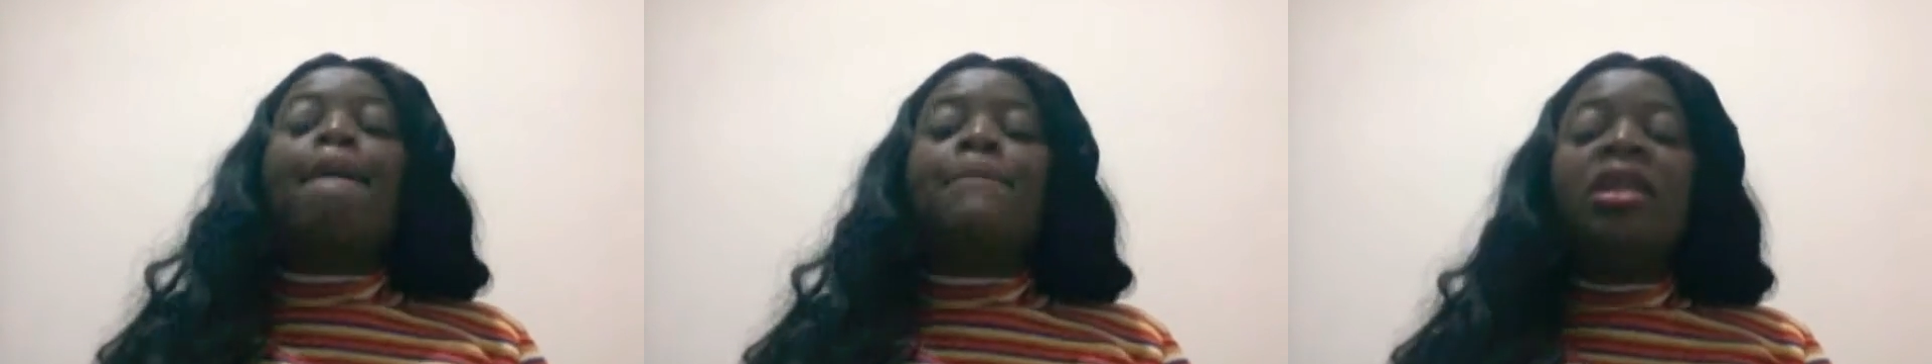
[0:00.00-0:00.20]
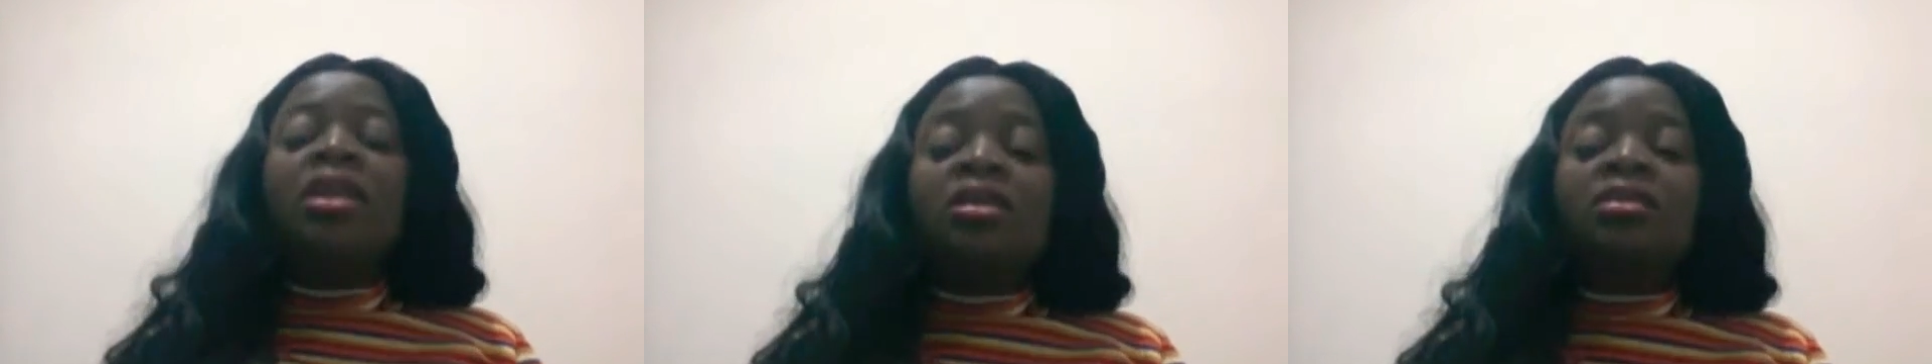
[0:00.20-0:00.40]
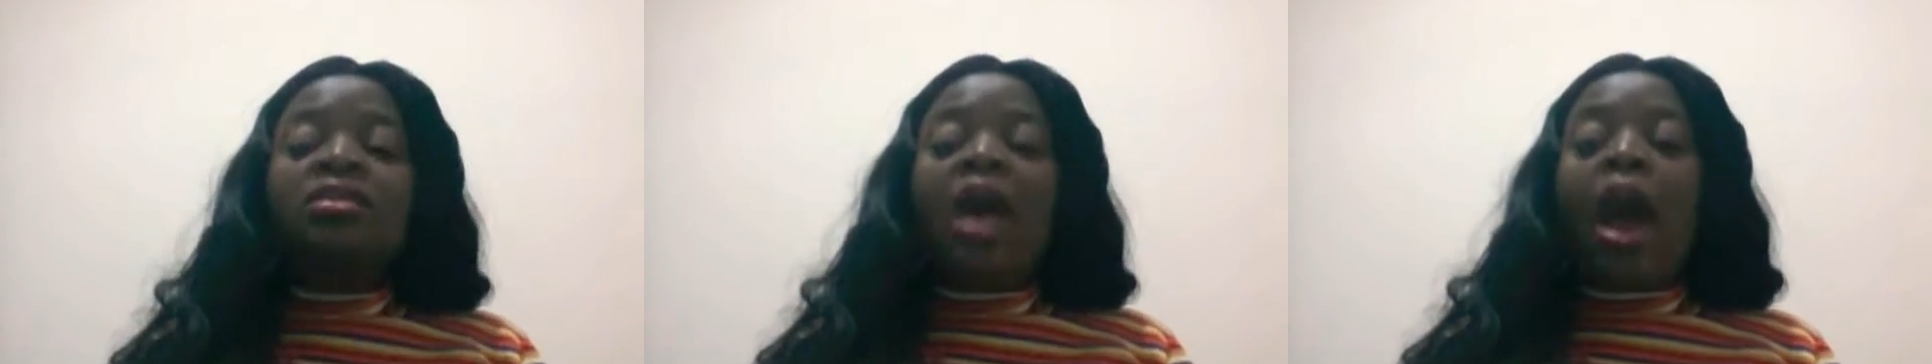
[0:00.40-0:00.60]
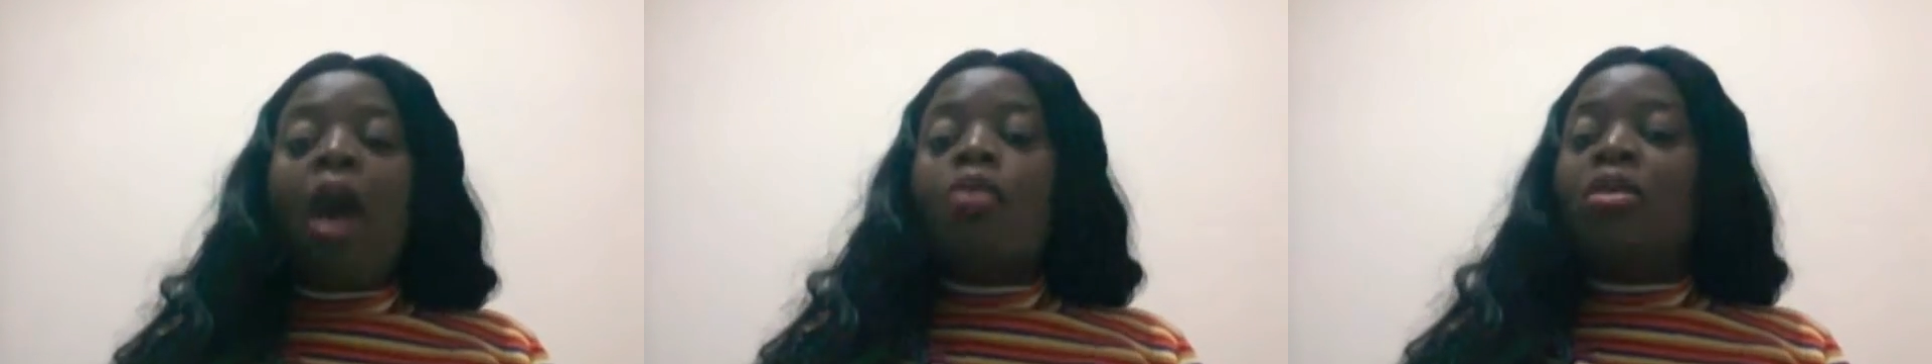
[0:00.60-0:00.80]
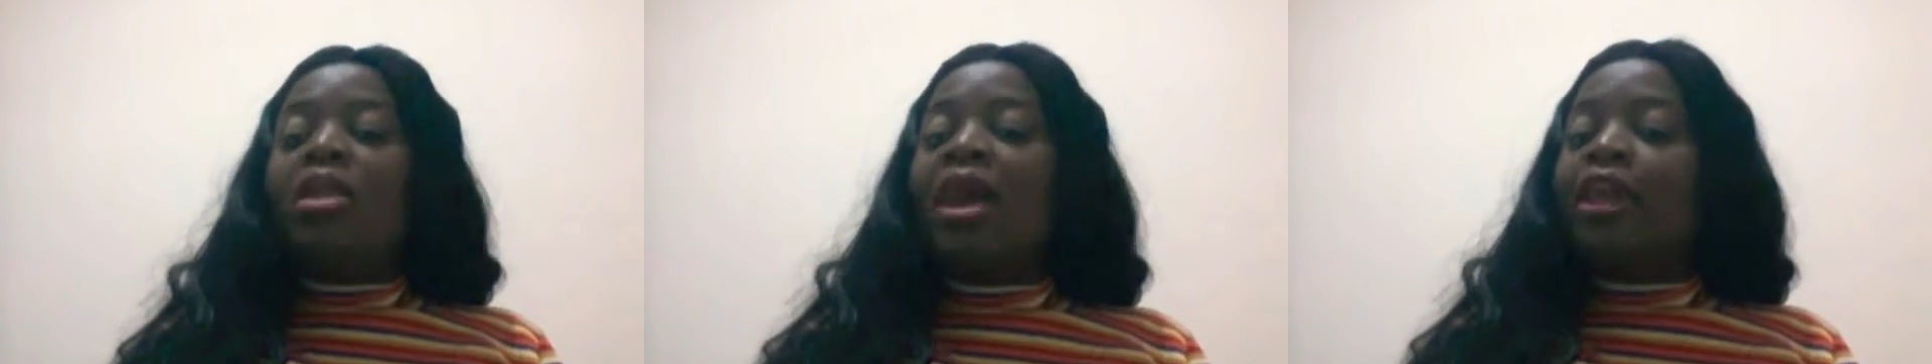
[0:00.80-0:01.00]
please,
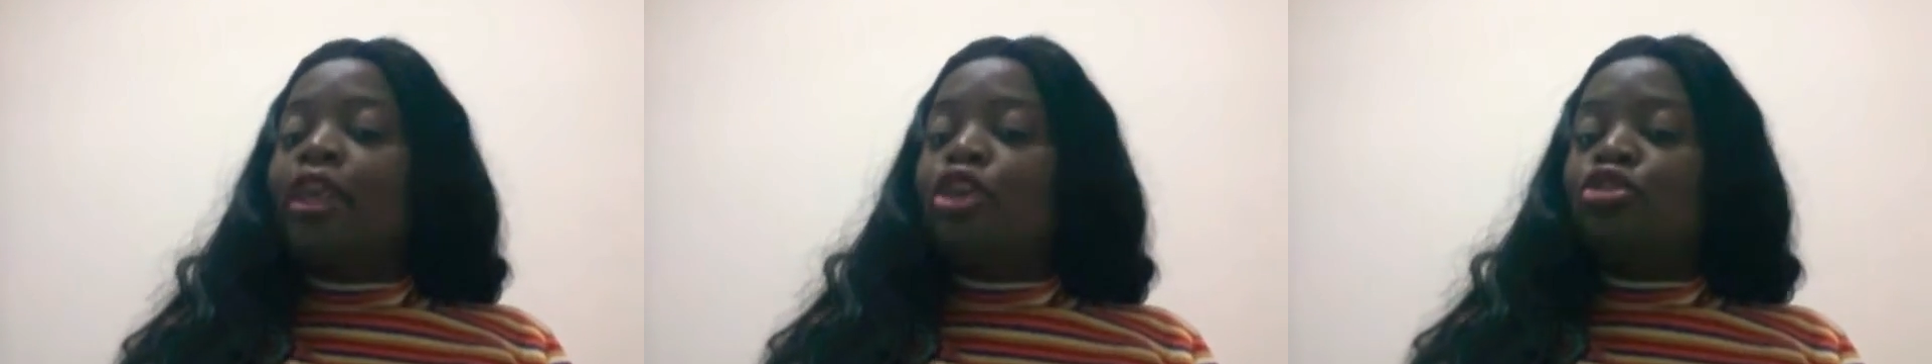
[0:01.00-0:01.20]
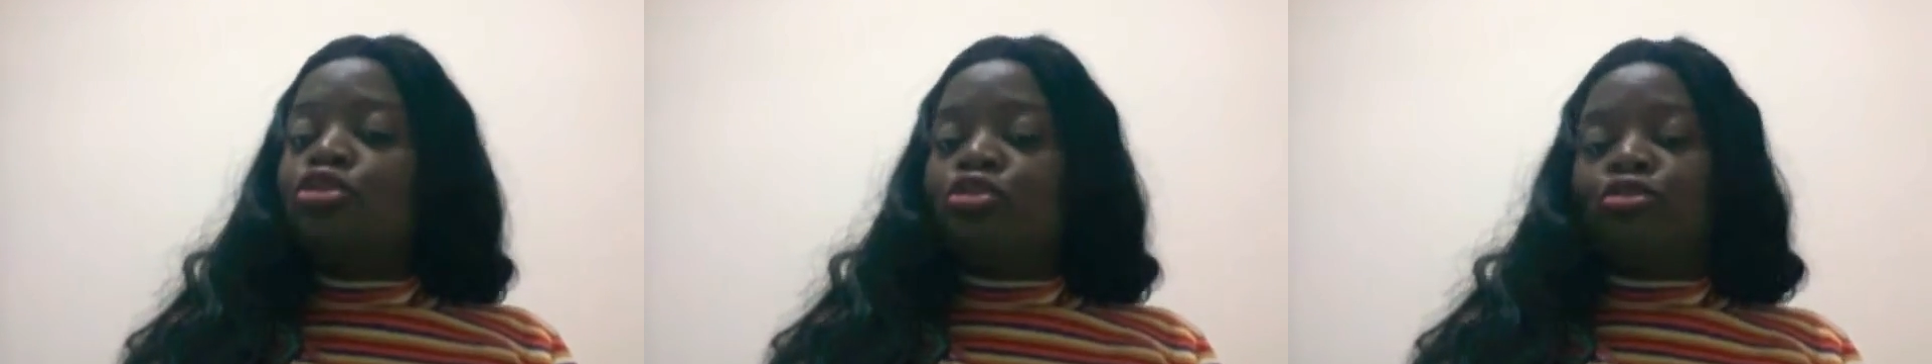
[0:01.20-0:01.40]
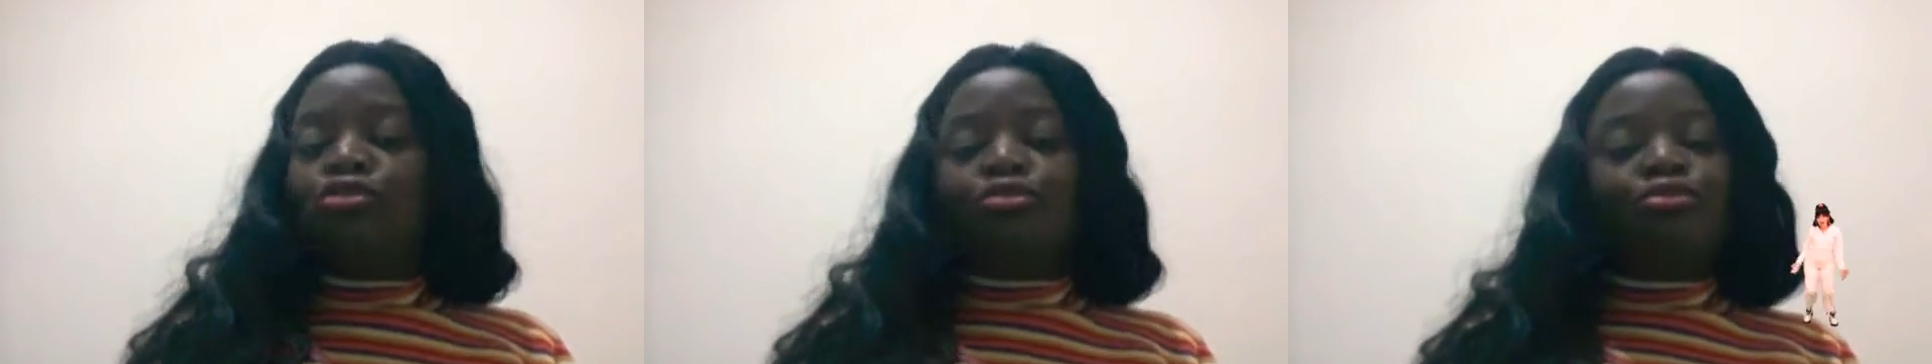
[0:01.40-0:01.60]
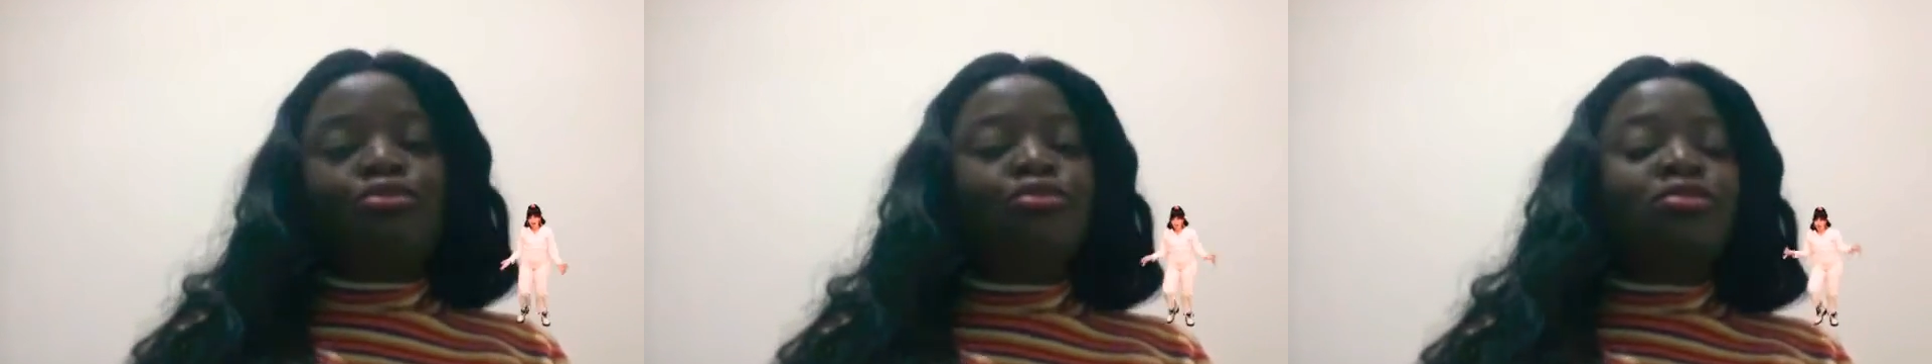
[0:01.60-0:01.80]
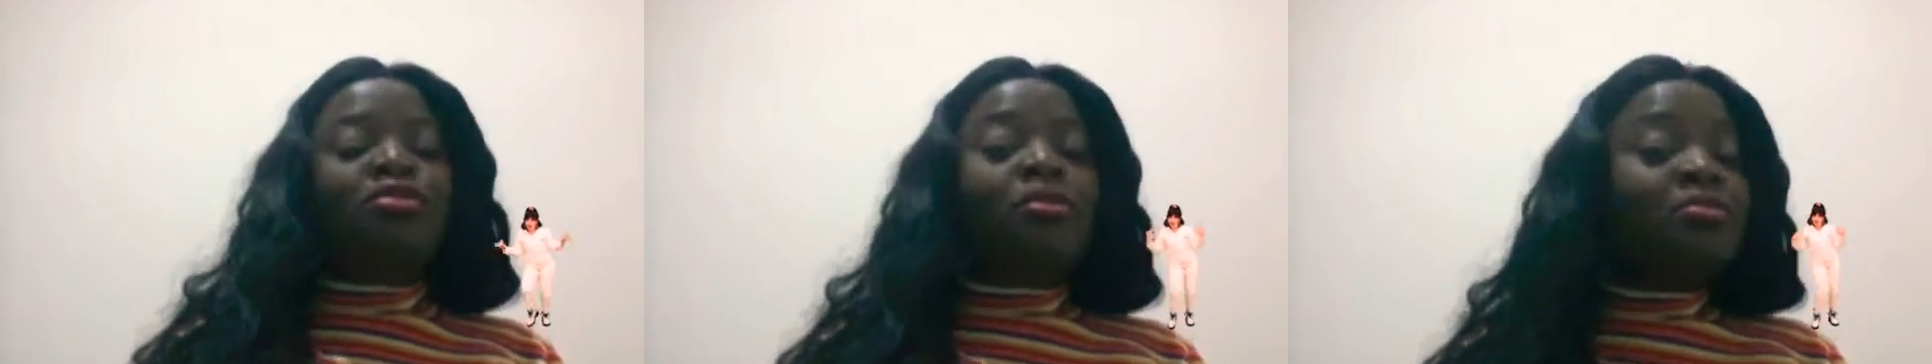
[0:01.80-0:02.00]
I would like you
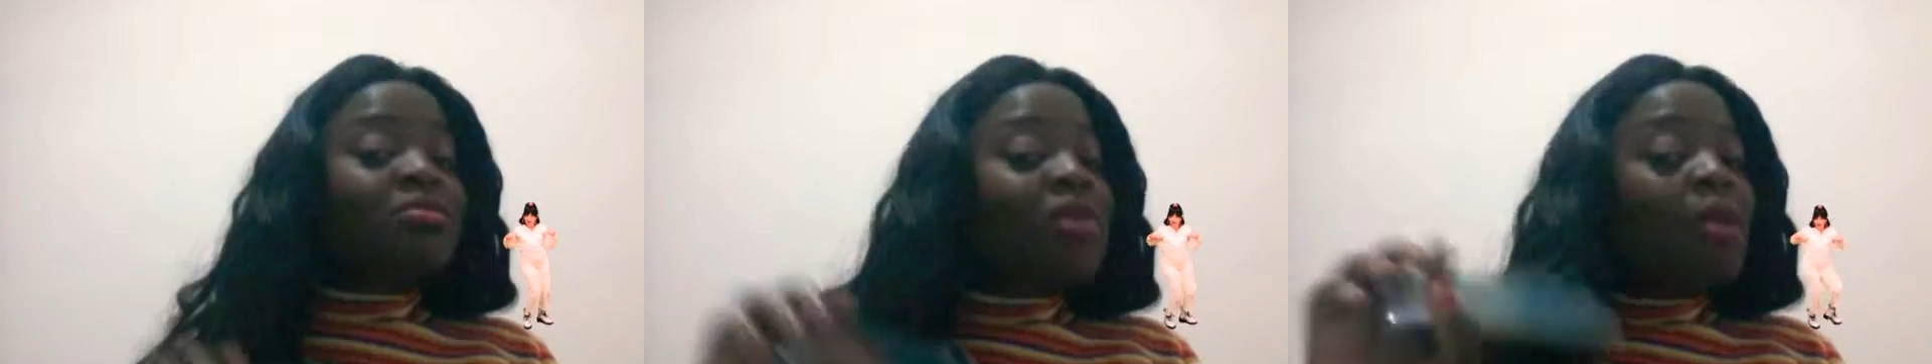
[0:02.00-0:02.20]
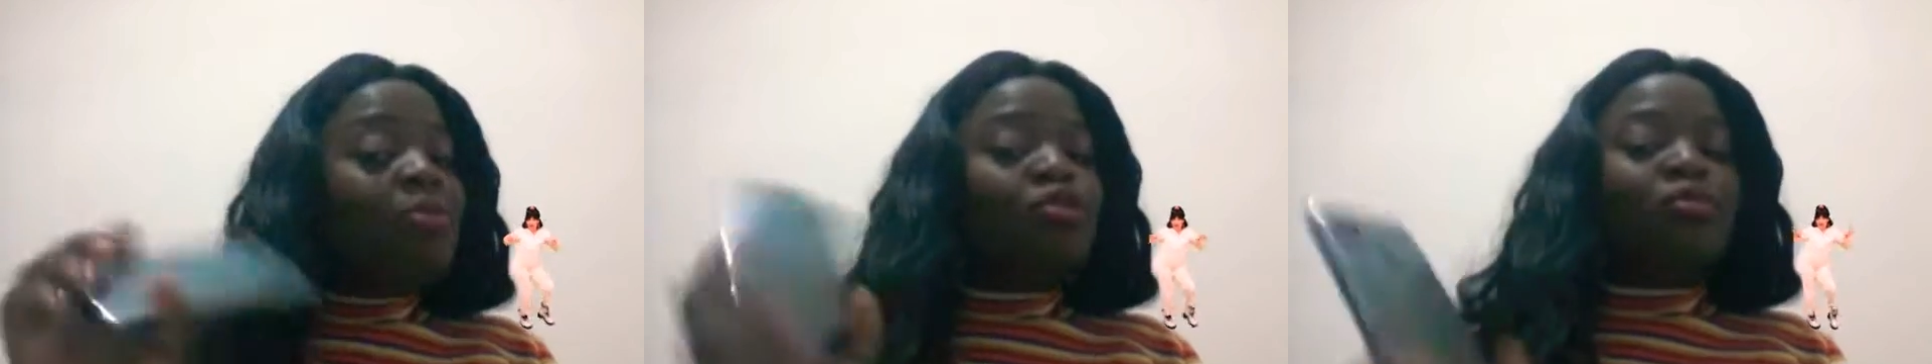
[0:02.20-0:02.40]
to subscribe